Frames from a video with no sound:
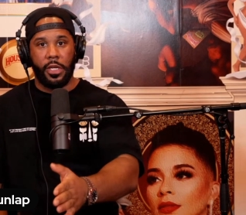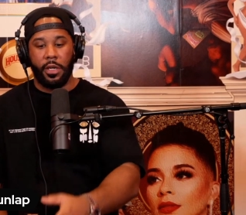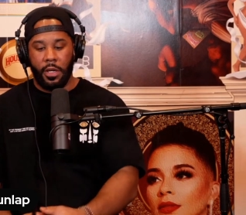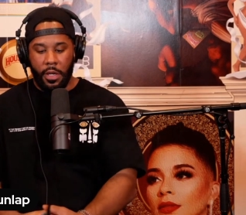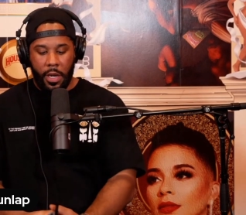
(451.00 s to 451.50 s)

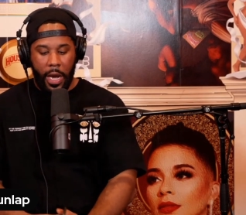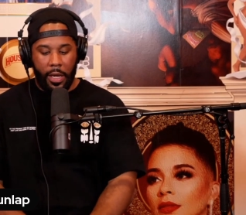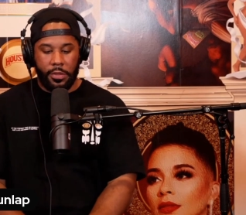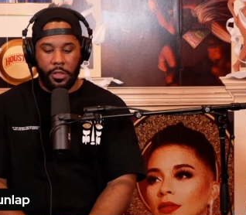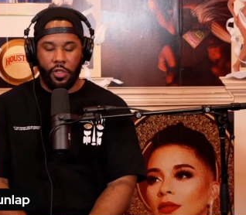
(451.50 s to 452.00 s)
Speaker 1: there. I
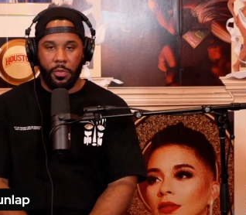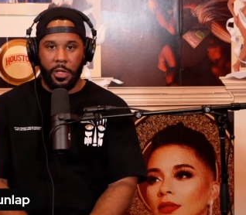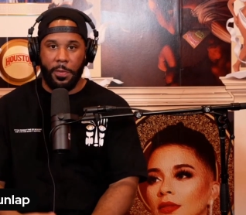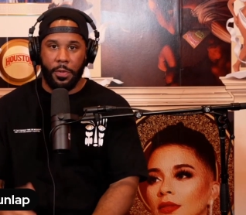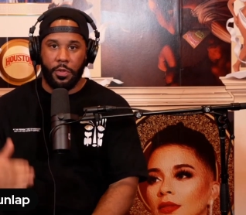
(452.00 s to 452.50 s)
see too many
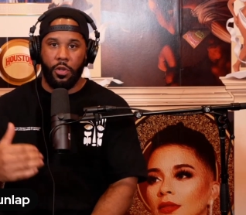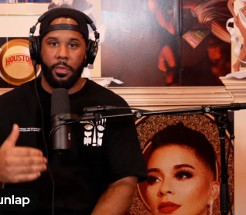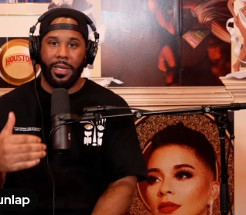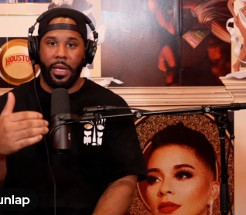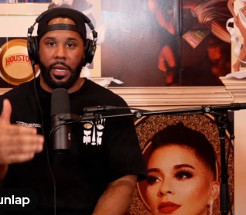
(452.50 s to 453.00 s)
people throwing
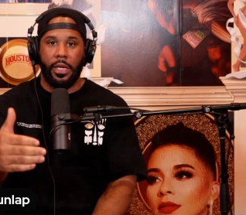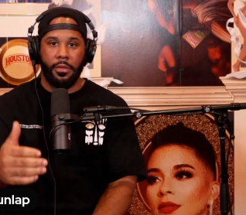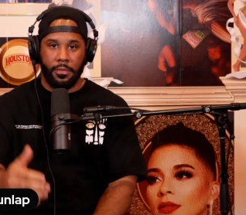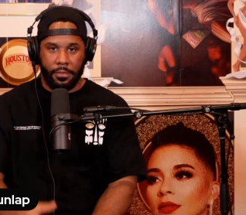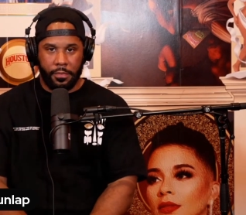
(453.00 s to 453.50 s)
money
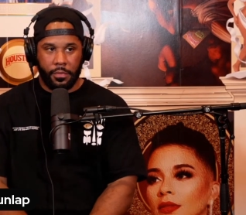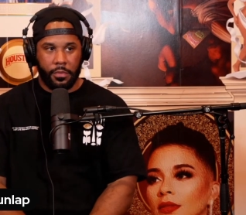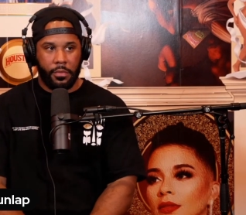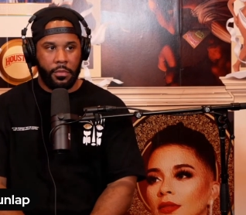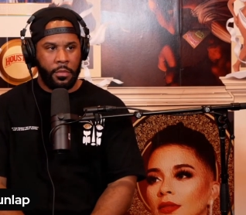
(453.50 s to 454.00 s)
in,
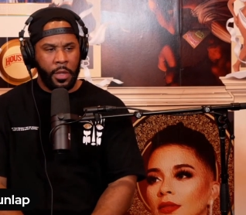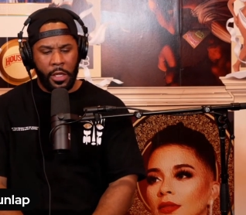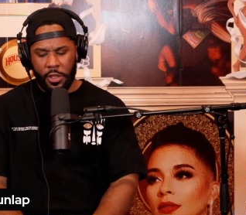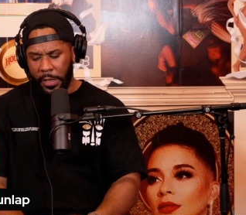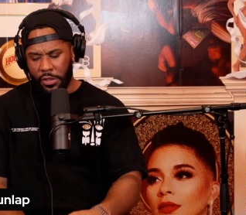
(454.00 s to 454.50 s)

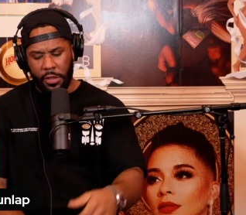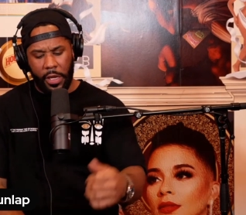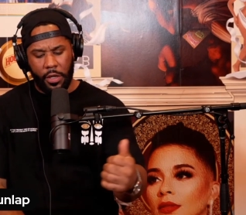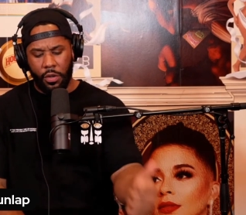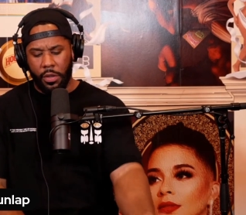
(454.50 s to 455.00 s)
especially
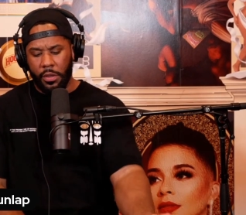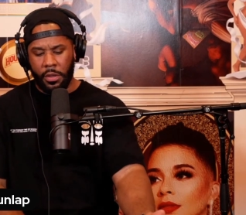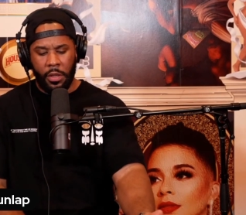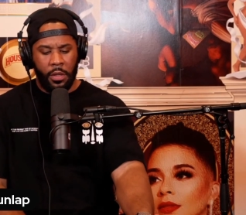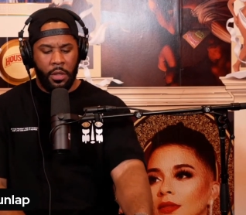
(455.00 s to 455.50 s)
like on
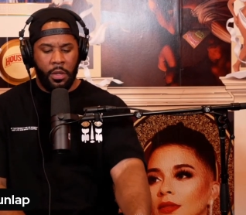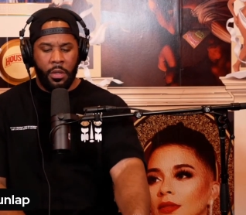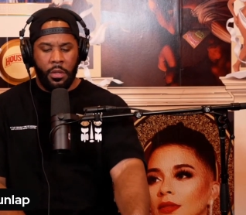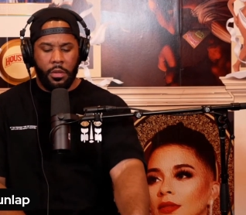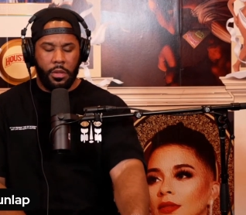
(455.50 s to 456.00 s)

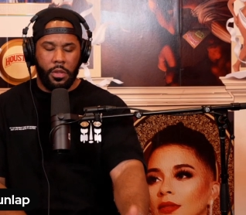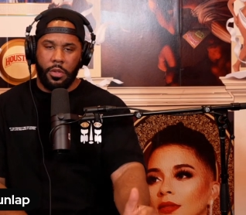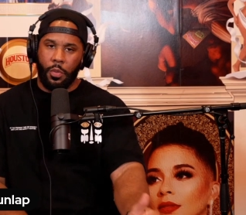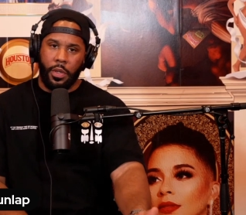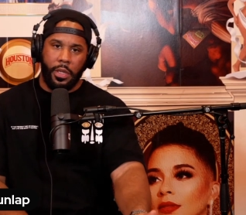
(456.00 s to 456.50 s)
the
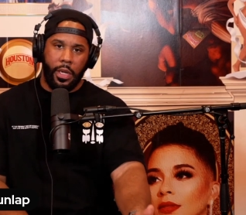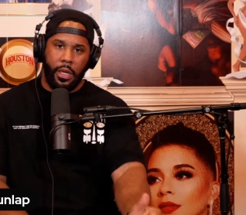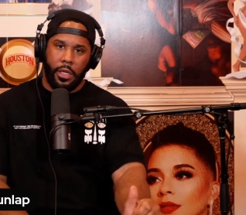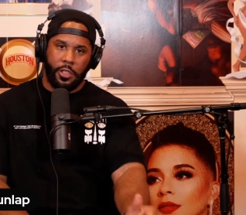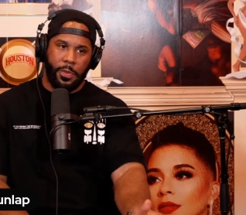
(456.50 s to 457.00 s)
the one day
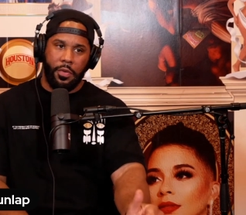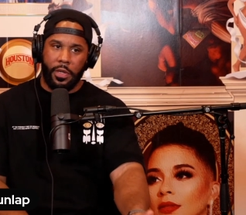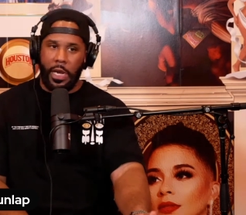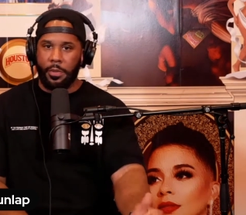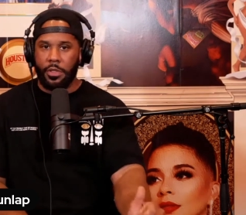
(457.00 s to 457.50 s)

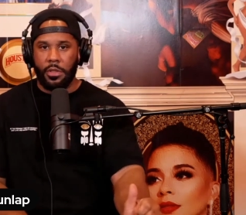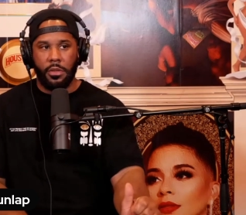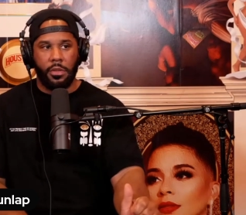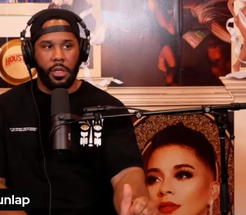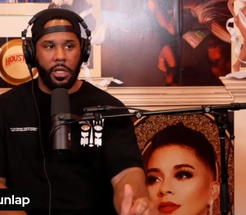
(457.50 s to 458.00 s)
expiring
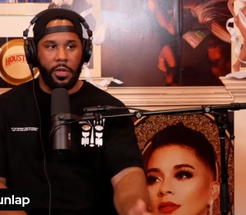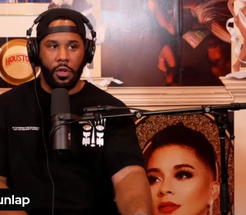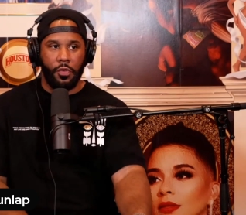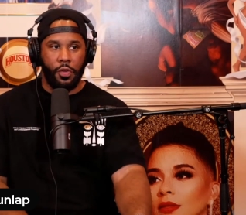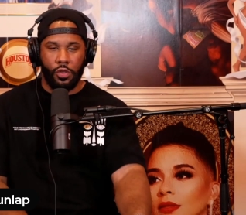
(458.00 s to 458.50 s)
options and even
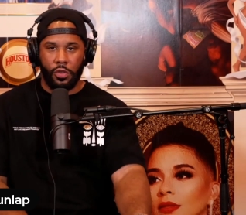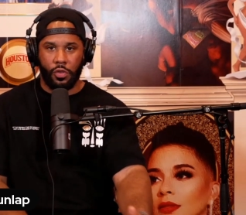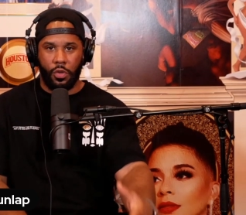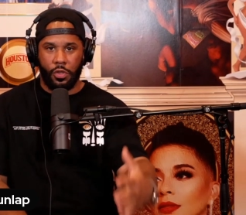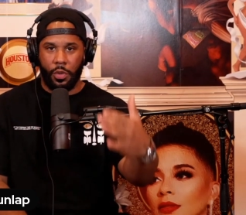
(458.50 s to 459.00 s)
on futures
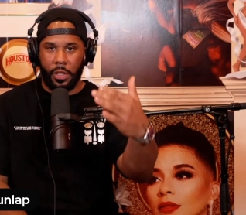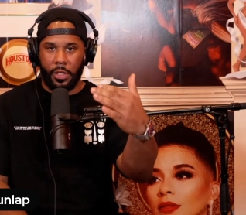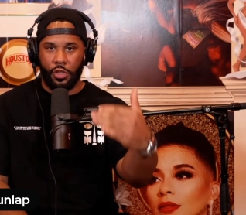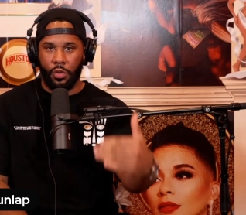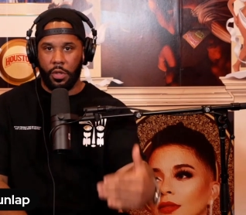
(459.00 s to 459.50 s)
going to a
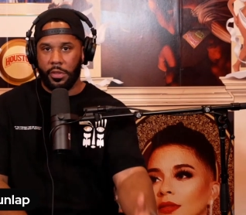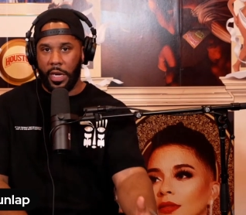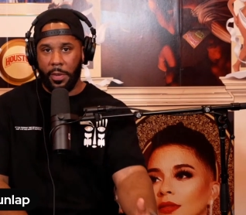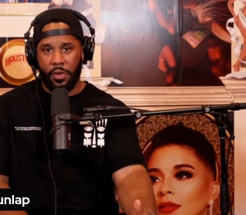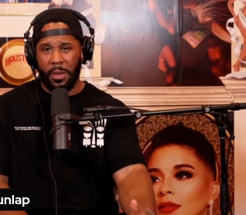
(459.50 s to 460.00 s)
shorter
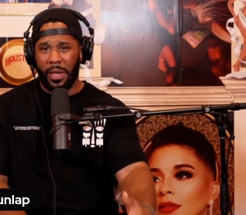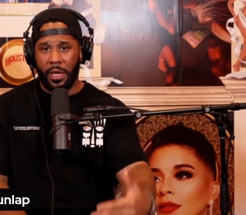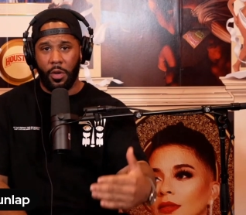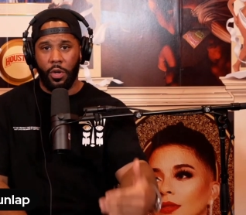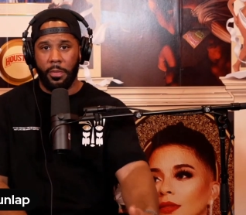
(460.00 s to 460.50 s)
time frame
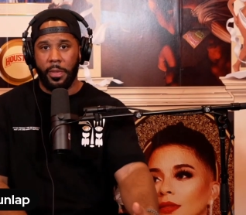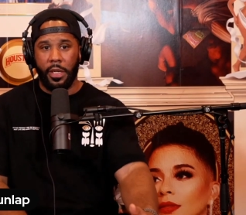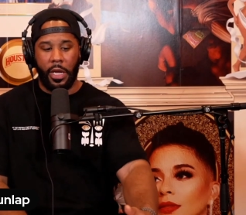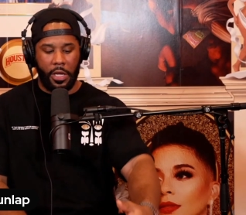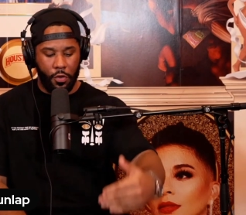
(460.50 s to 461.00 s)
like a one
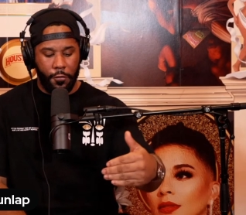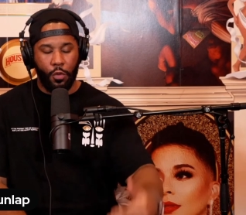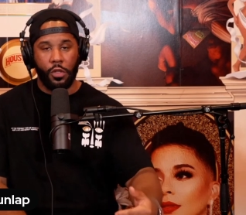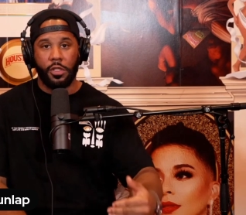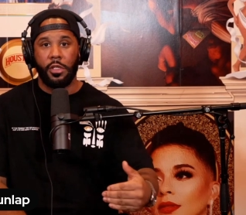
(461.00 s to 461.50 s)
minute and you're
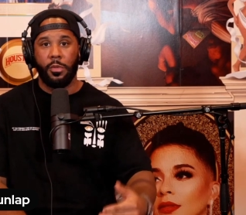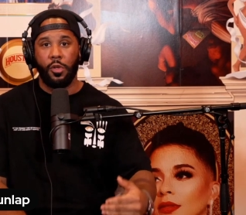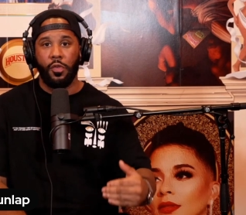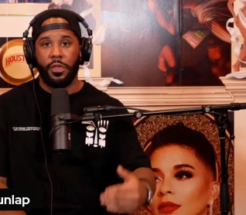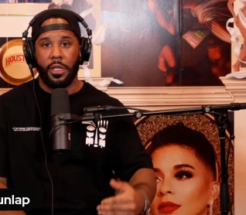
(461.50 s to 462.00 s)
forcing a
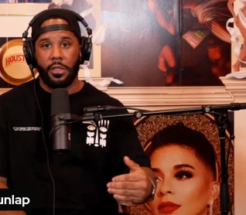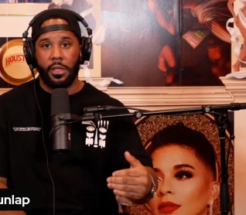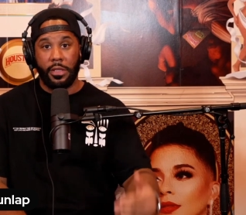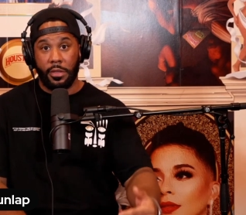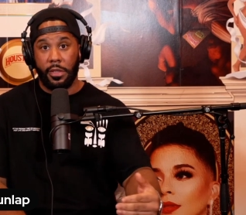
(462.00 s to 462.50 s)
move that
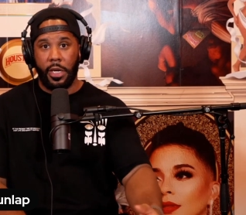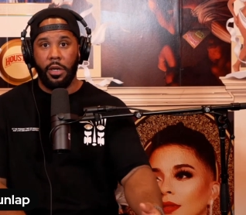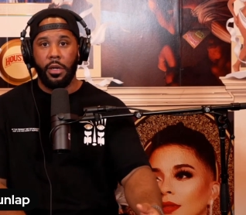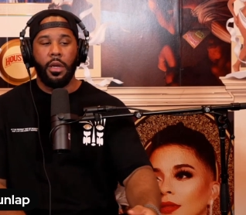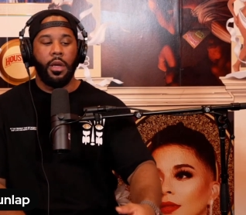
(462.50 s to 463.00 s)
isn't
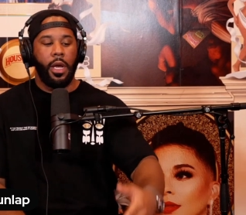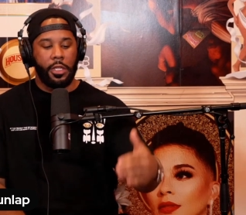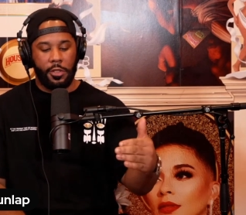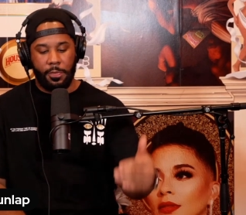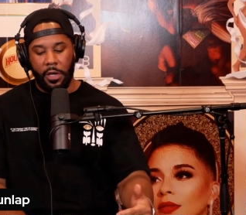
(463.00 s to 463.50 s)
there
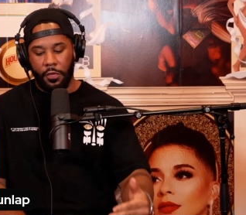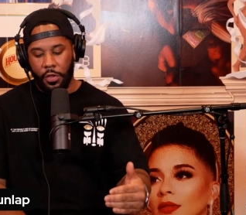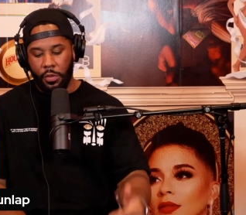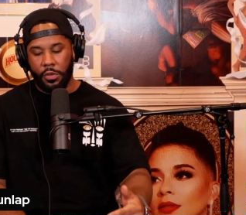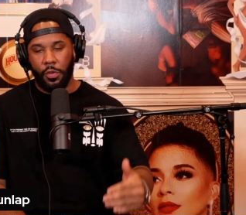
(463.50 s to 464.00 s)
it's better for
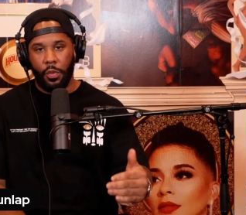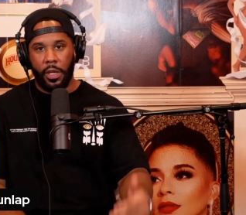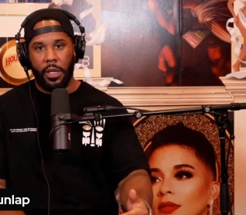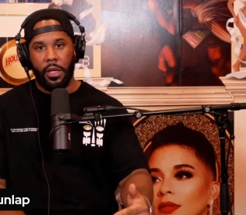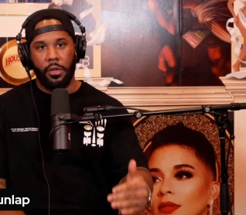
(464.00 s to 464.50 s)
you to
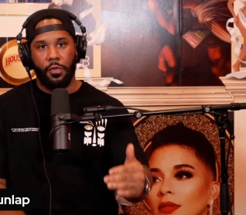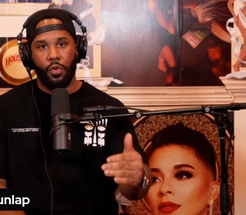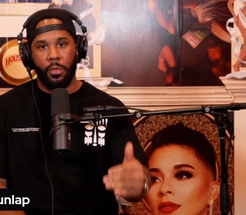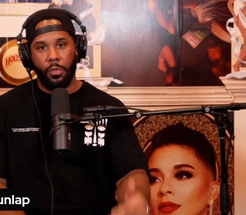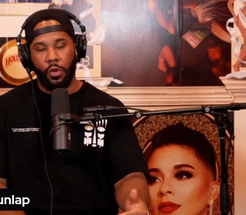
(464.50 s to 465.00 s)
wait
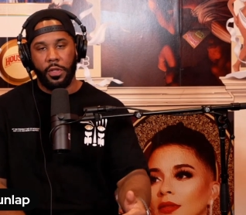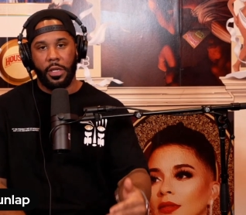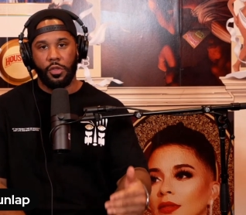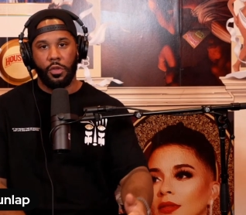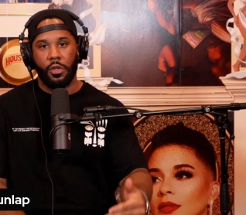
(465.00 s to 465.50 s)
for a move that
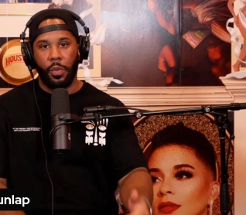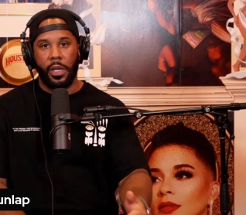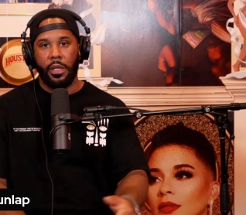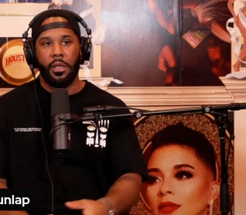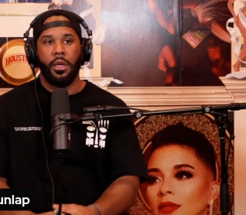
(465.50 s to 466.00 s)
is going to win